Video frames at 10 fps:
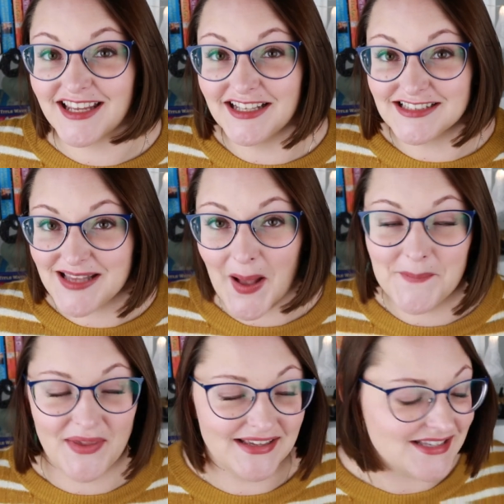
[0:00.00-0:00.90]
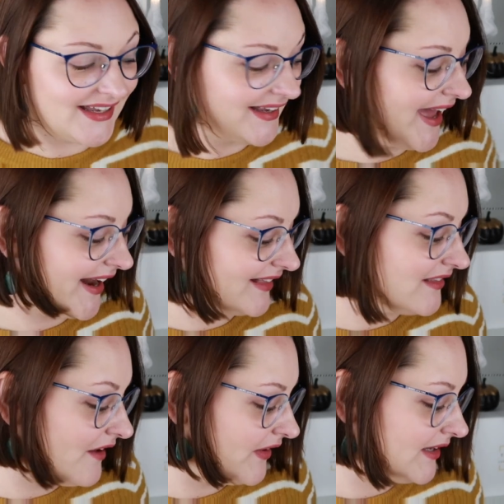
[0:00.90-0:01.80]
It's amazing, and I
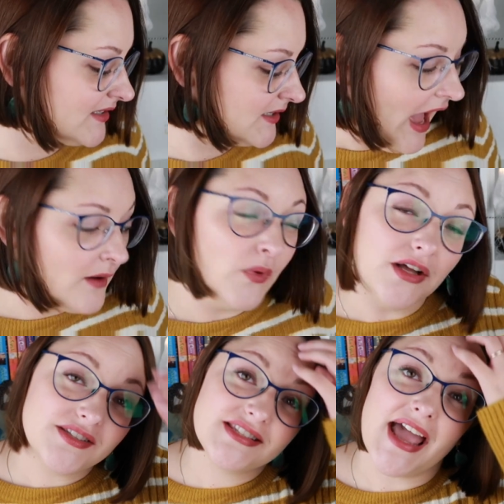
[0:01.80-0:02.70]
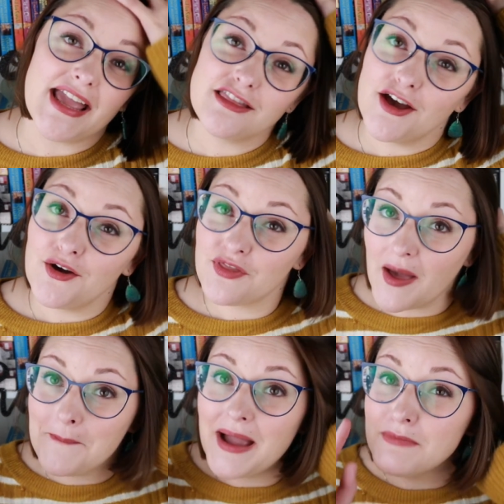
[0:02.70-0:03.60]
love it. I will say, though,
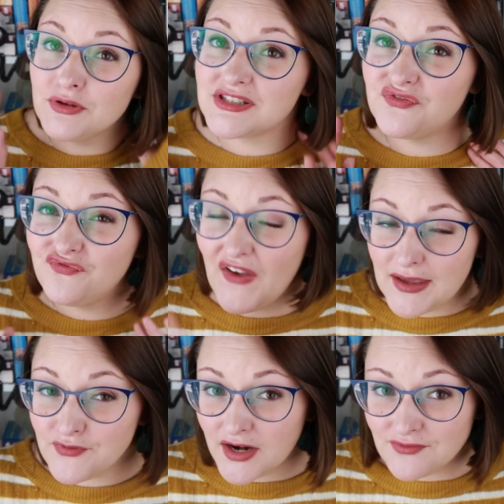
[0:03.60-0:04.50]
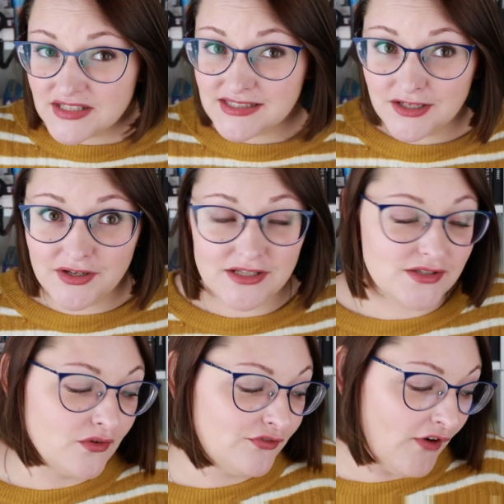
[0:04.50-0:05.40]
that my most favorite of the series
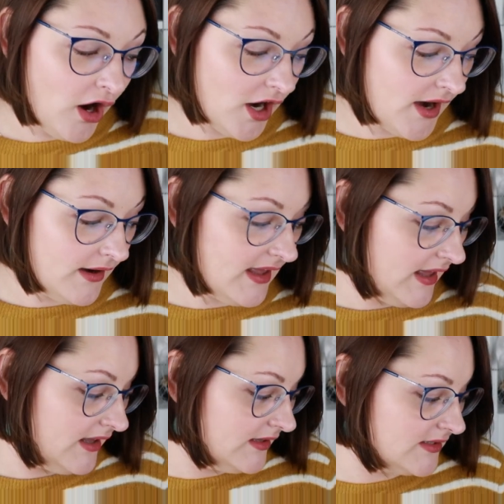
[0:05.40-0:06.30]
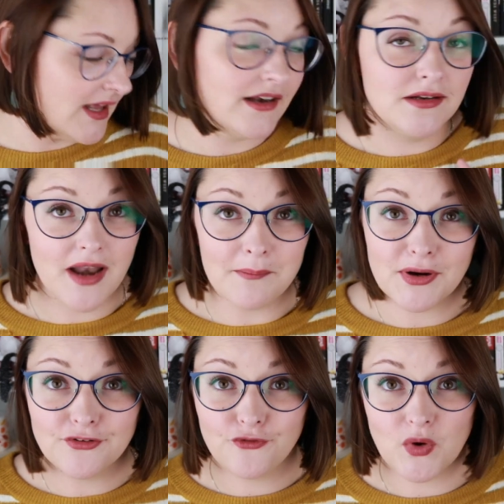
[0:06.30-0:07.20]
so far is
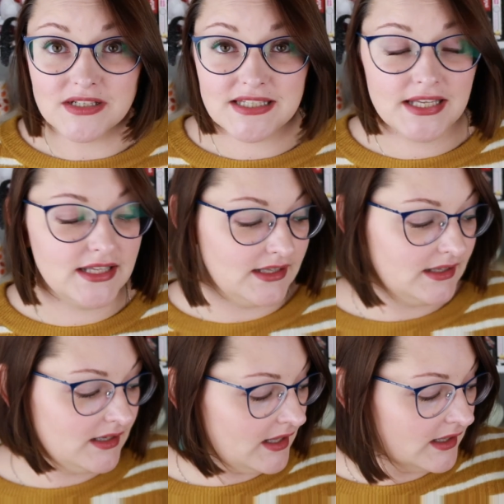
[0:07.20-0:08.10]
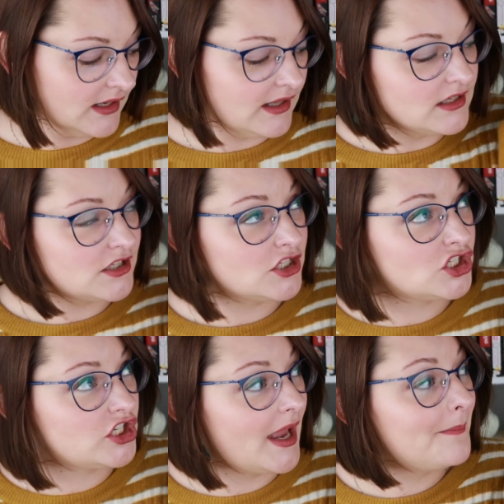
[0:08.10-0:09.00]
number 14. It is
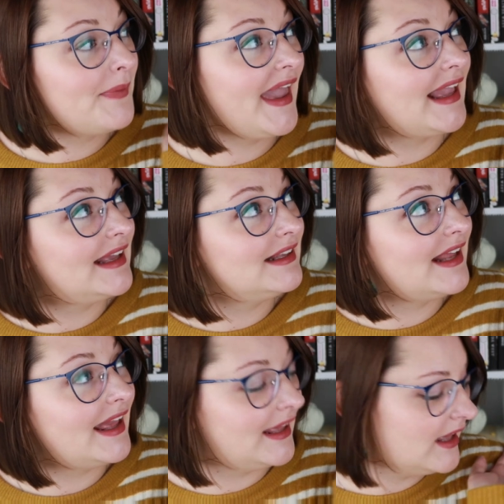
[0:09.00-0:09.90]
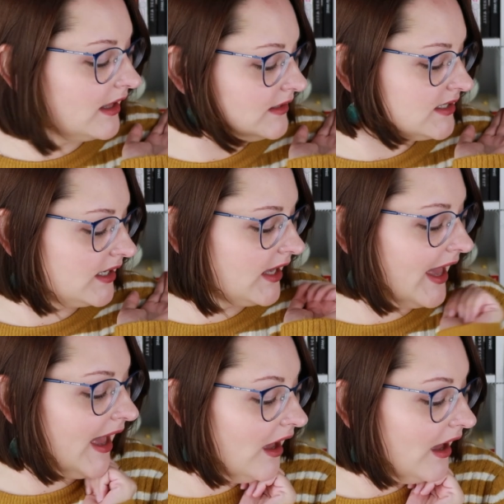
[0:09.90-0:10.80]
Champagne and
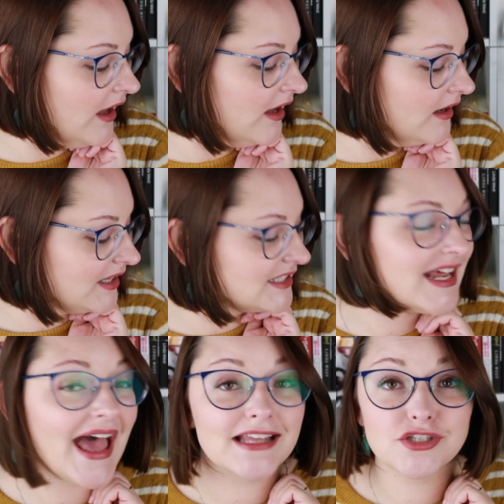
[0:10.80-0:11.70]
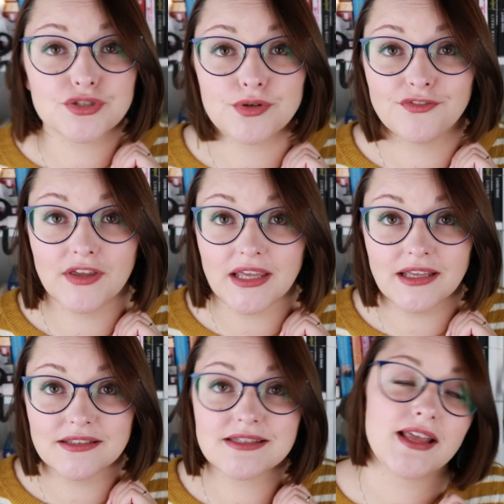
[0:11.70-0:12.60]

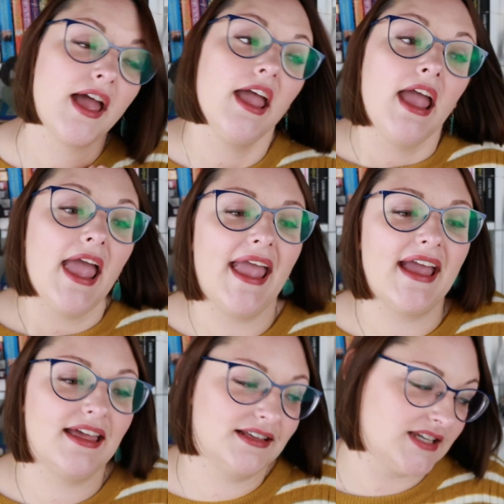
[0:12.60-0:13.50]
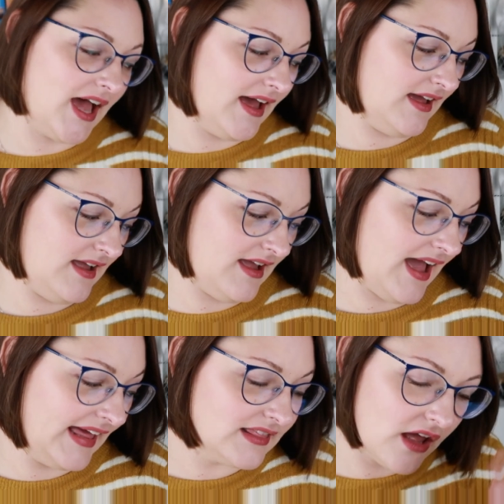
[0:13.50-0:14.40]
Catastrophes. And
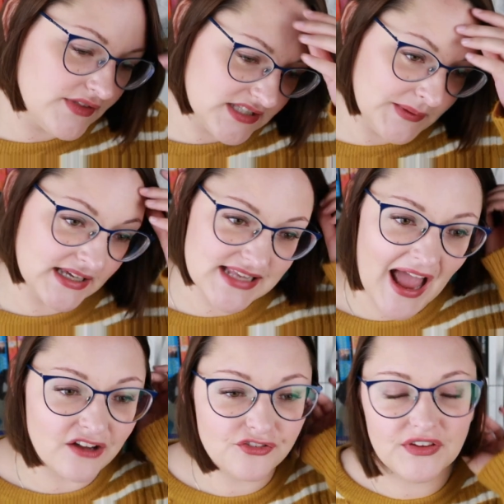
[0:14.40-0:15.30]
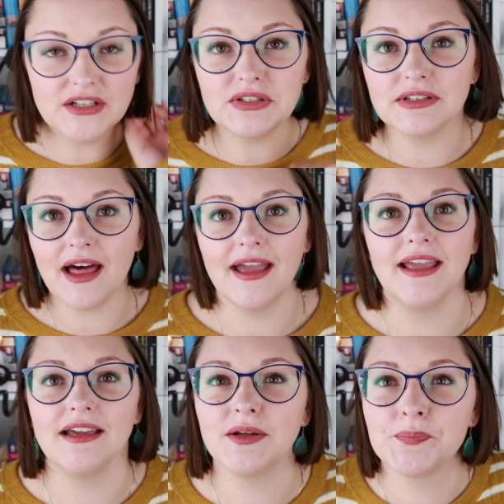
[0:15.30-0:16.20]
I love this because I feel
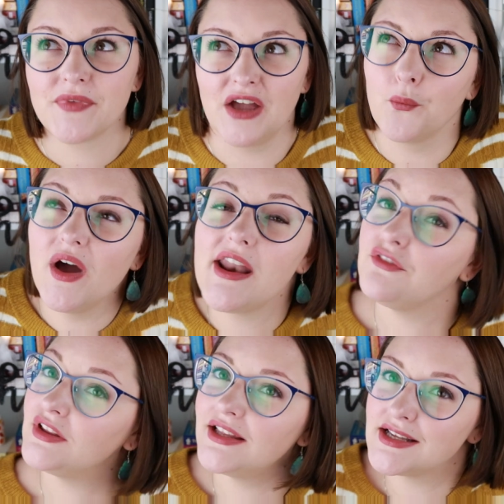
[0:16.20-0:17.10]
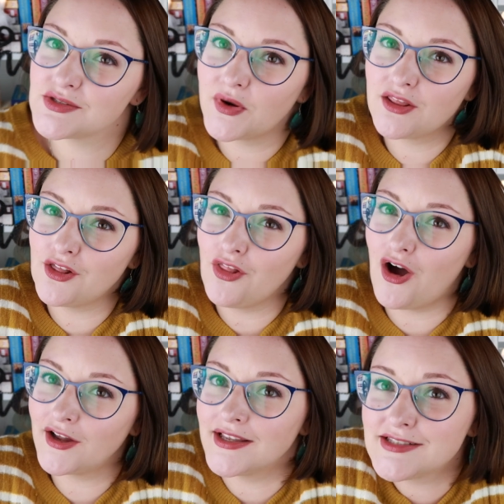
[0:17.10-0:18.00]
like, one, I feel like it's one of the
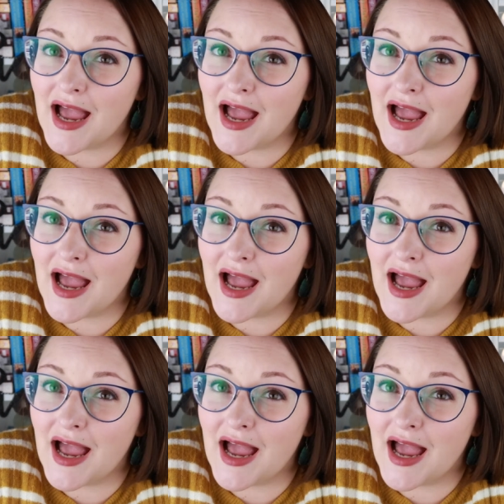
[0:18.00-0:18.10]
longest.